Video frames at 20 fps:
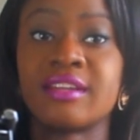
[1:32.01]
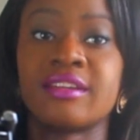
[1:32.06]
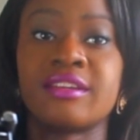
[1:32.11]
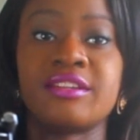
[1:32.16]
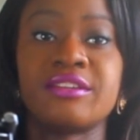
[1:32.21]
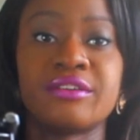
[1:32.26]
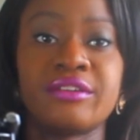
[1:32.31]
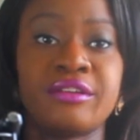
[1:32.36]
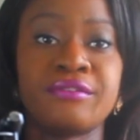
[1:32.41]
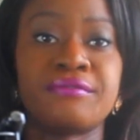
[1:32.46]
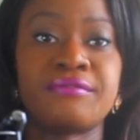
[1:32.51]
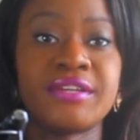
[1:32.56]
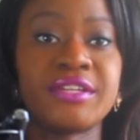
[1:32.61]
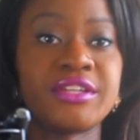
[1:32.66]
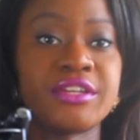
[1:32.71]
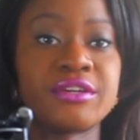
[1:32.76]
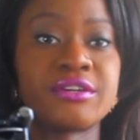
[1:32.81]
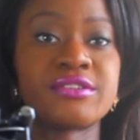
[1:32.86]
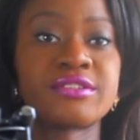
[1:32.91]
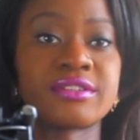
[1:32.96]
You know, the
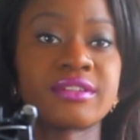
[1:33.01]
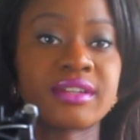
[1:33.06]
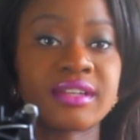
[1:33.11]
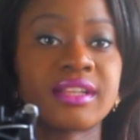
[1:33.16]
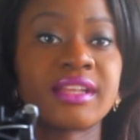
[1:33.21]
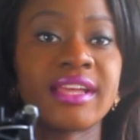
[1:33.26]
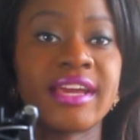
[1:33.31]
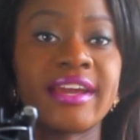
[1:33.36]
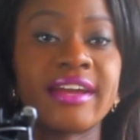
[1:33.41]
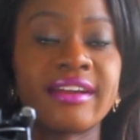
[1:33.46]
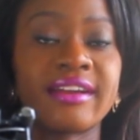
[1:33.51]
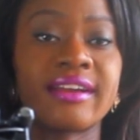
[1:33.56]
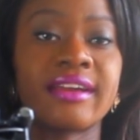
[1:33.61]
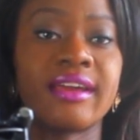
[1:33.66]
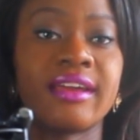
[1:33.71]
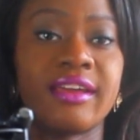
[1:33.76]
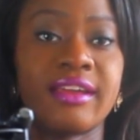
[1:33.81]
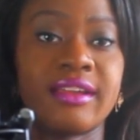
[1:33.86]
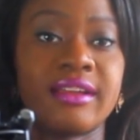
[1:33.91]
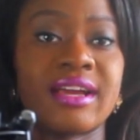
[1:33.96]
videos are clear,
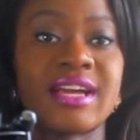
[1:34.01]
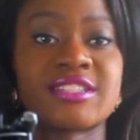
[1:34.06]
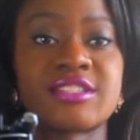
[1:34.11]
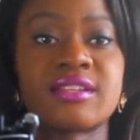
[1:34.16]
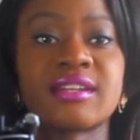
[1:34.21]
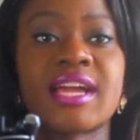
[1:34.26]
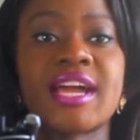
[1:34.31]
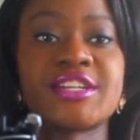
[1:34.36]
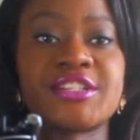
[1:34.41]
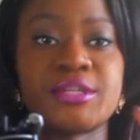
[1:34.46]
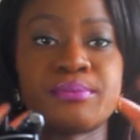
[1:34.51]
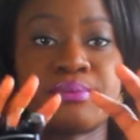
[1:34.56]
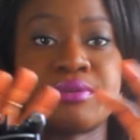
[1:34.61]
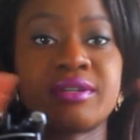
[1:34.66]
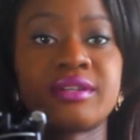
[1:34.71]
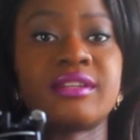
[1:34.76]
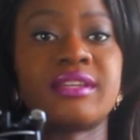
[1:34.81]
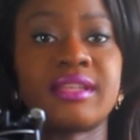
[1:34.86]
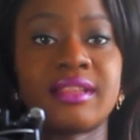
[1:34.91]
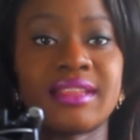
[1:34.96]
and as long as you
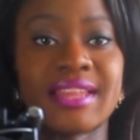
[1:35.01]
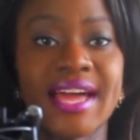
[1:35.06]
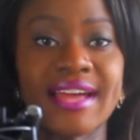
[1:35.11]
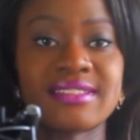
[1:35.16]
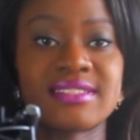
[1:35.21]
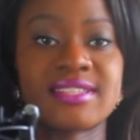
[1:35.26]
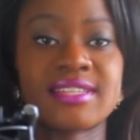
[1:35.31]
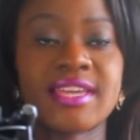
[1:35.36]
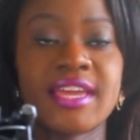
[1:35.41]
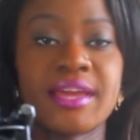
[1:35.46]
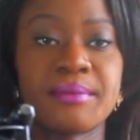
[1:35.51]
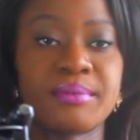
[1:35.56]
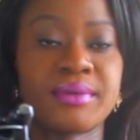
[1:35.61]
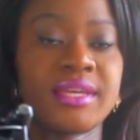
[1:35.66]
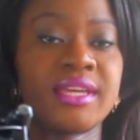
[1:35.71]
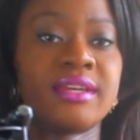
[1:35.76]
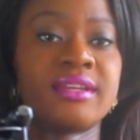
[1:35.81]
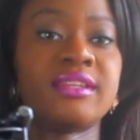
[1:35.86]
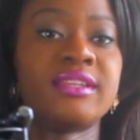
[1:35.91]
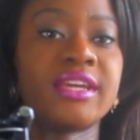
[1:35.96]
put it in landscape,
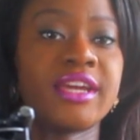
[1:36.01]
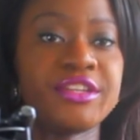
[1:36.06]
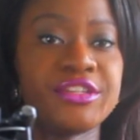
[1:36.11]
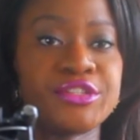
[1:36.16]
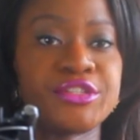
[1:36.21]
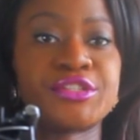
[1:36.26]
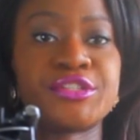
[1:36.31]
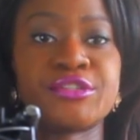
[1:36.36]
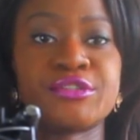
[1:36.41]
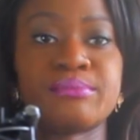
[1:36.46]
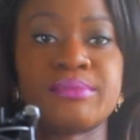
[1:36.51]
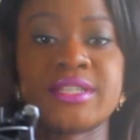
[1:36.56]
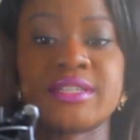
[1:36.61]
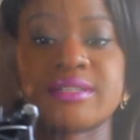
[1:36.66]
then you should be